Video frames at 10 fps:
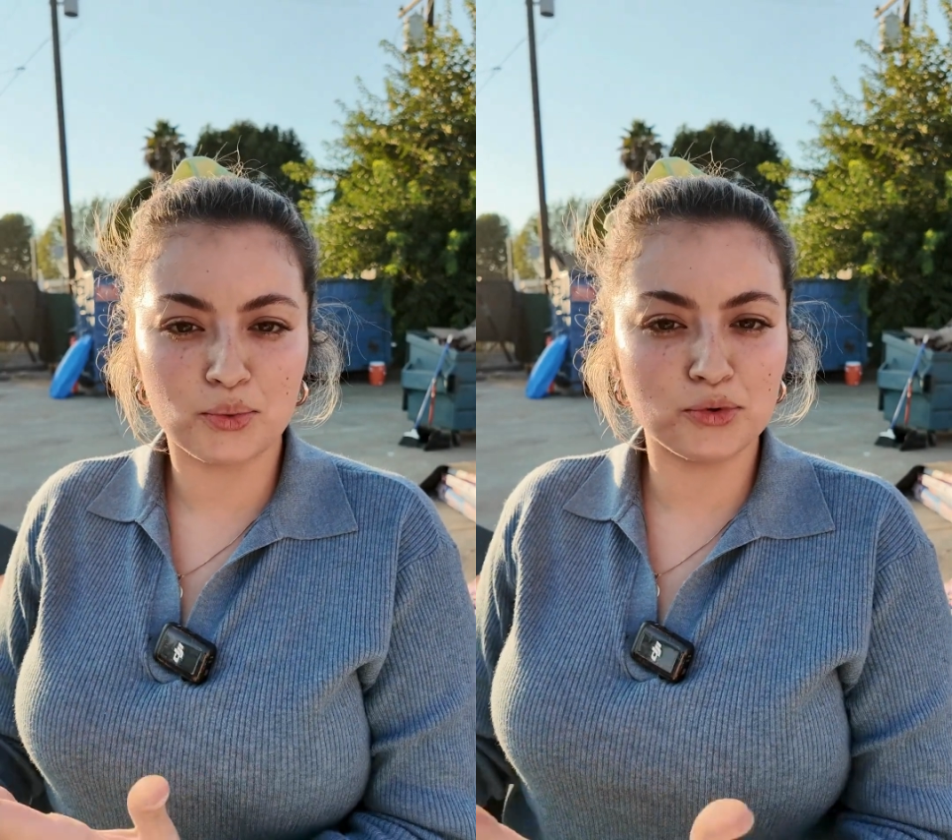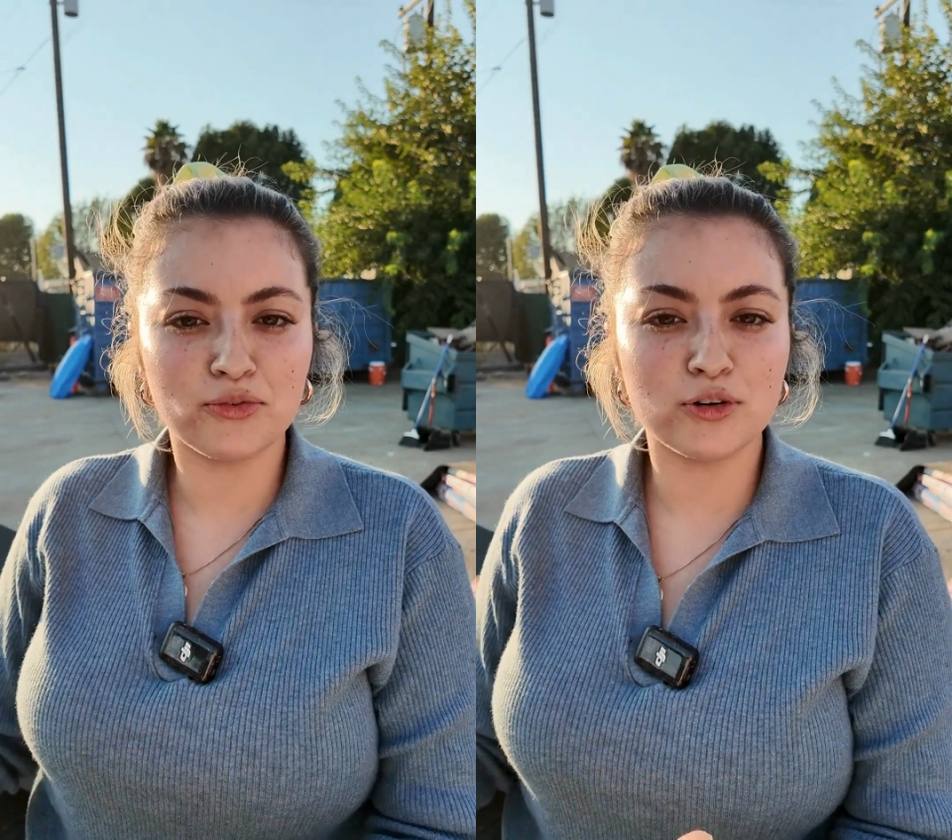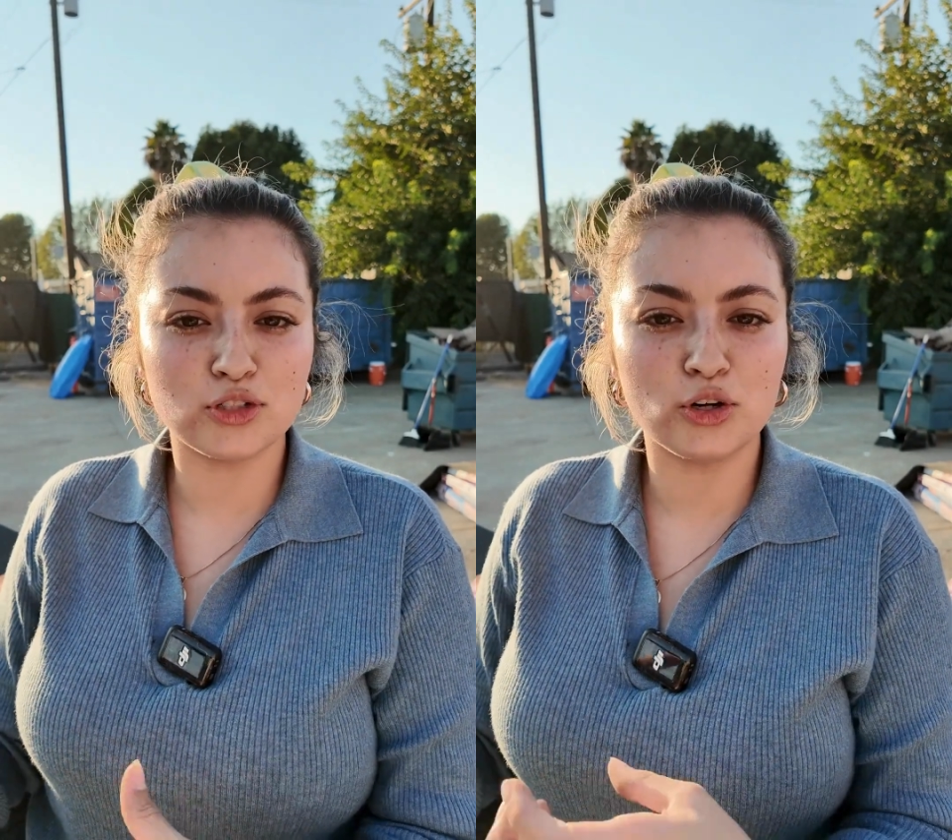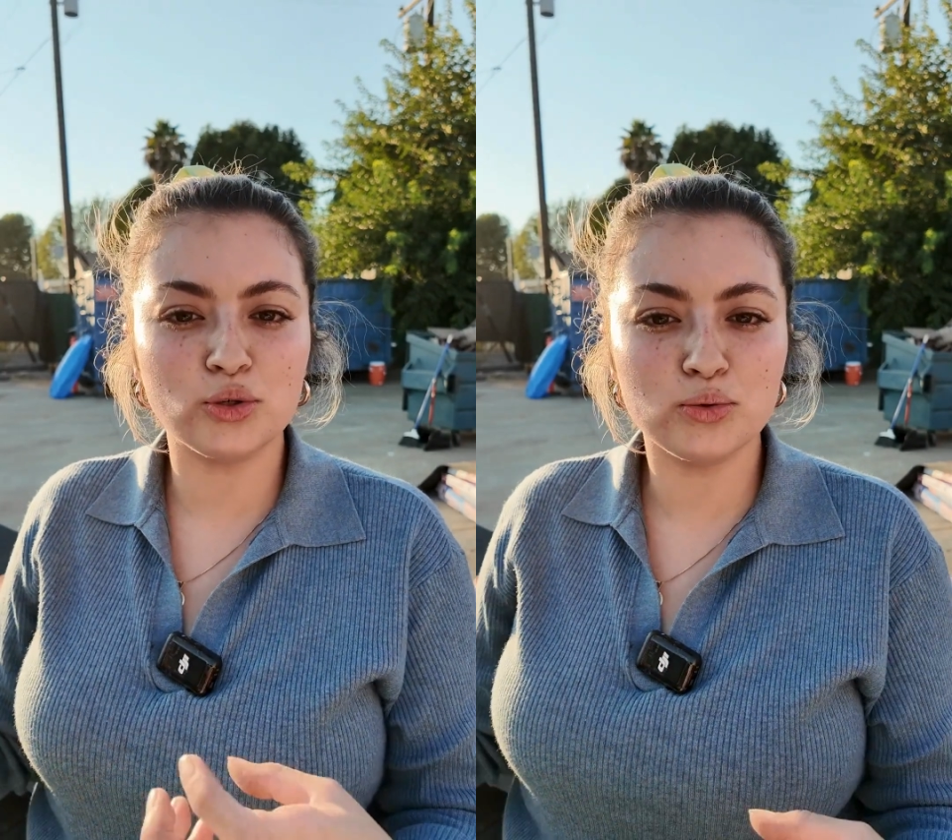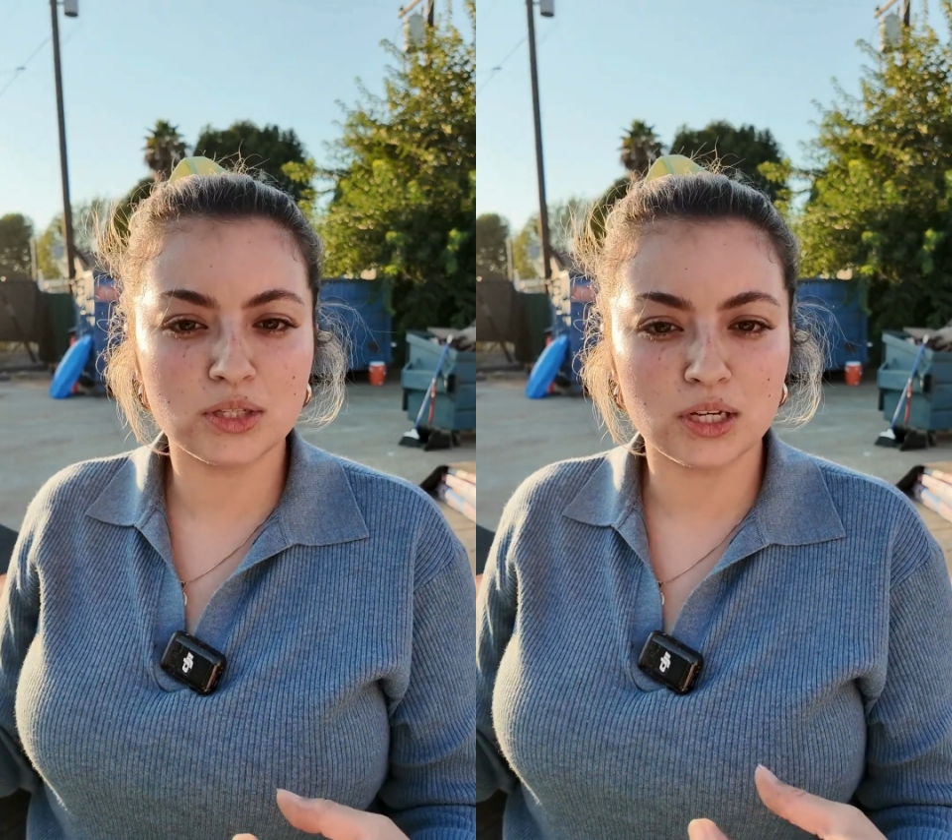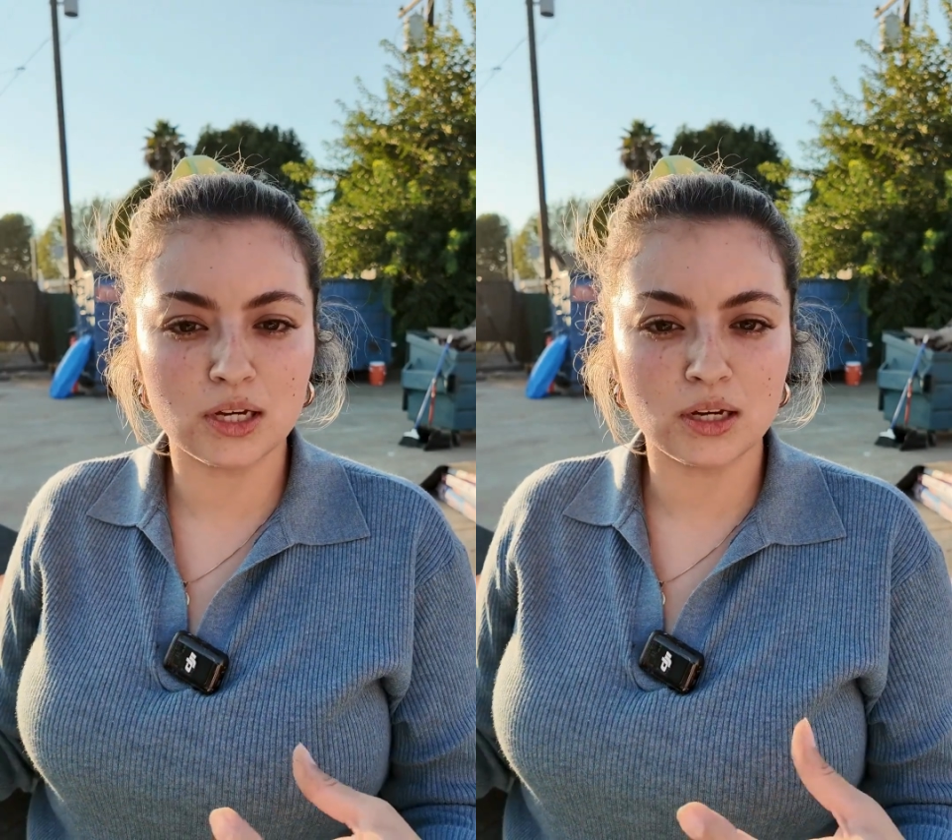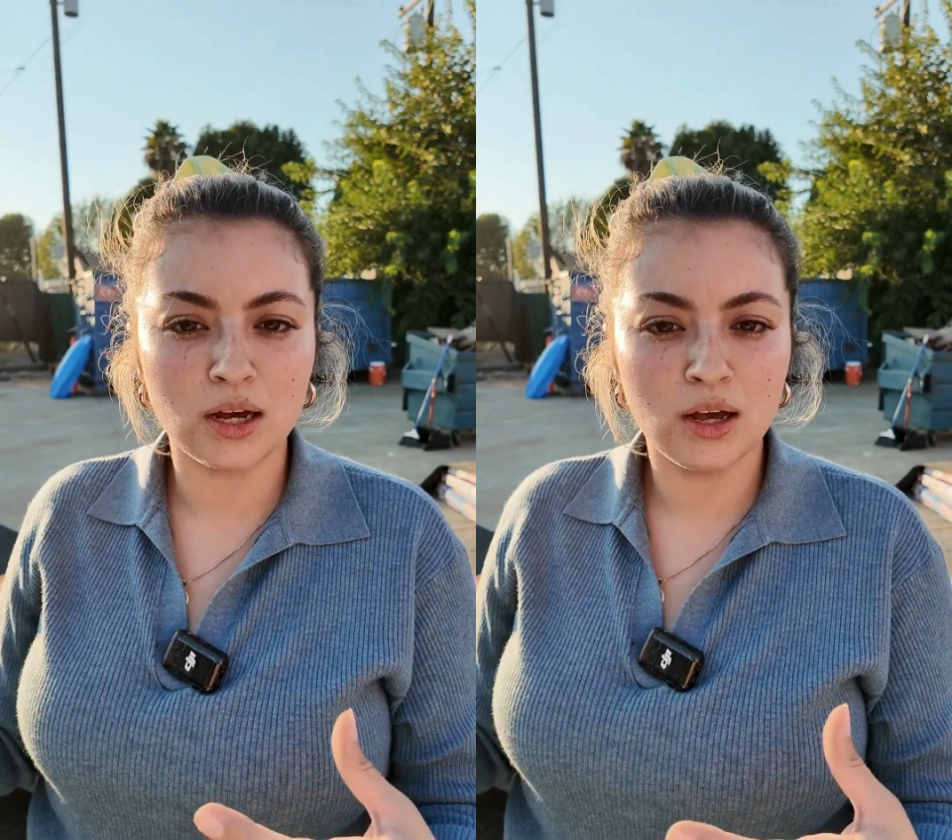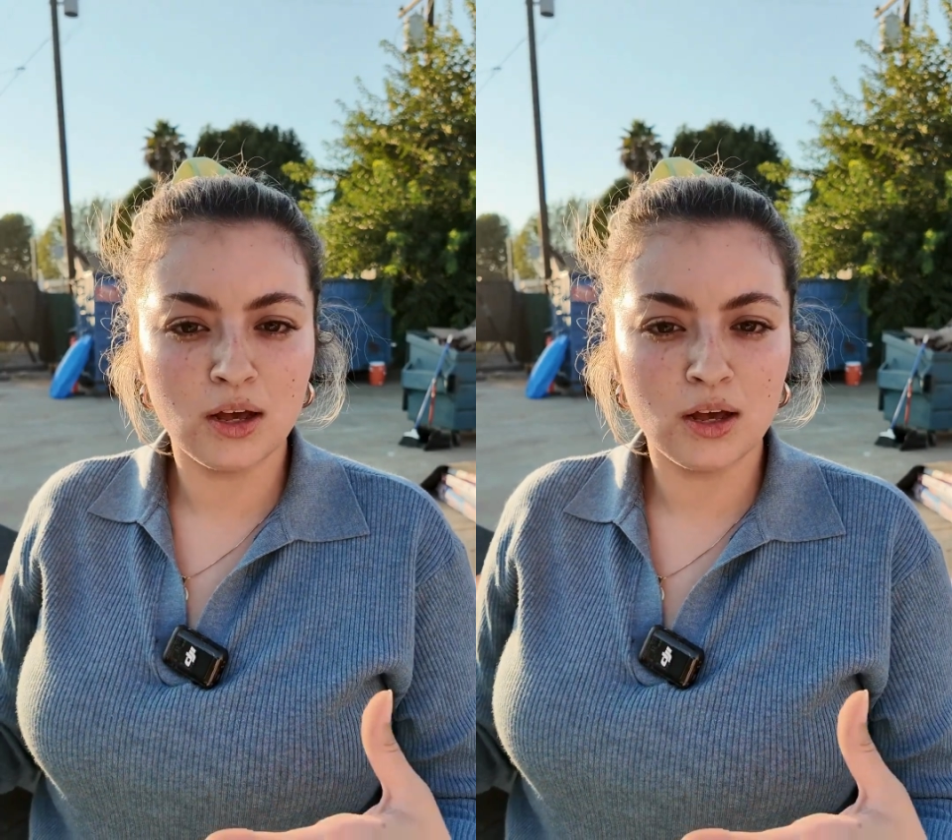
roofers are using